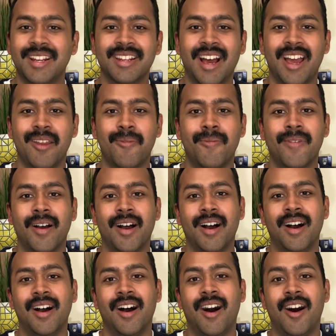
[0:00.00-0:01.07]
knife
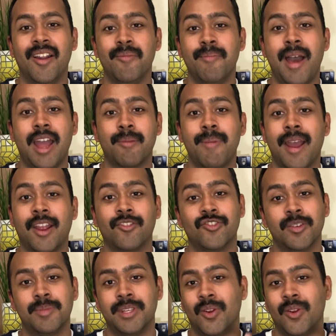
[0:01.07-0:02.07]
on backpacking trips.